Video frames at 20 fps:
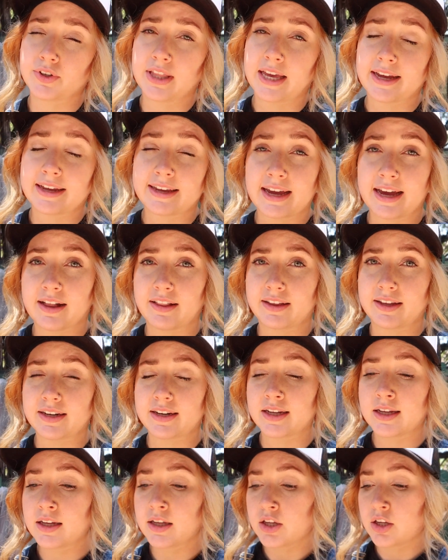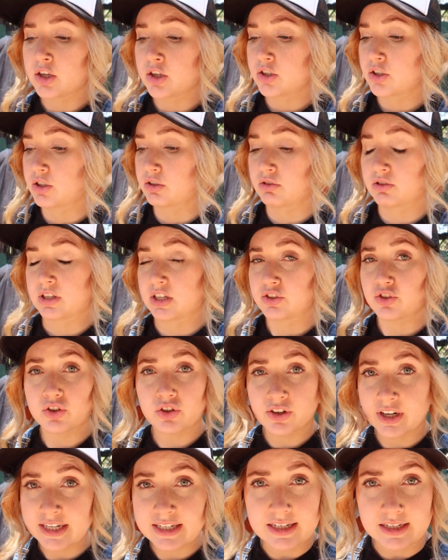that gallon. So such a
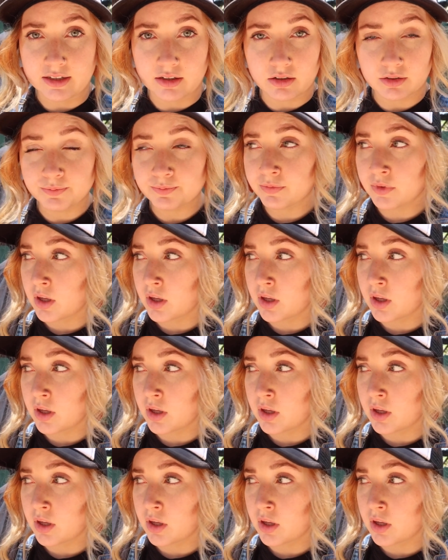great deal.